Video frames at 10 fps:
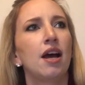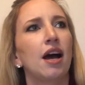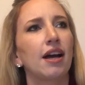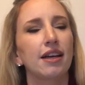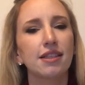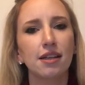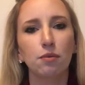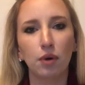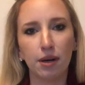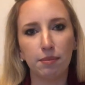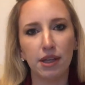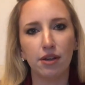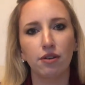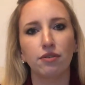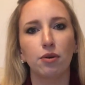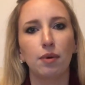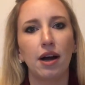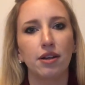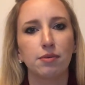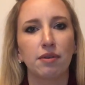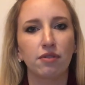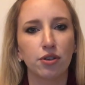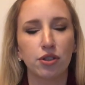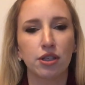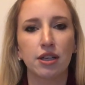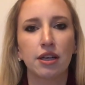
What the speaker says: I guess I want to be there for a while. It's my first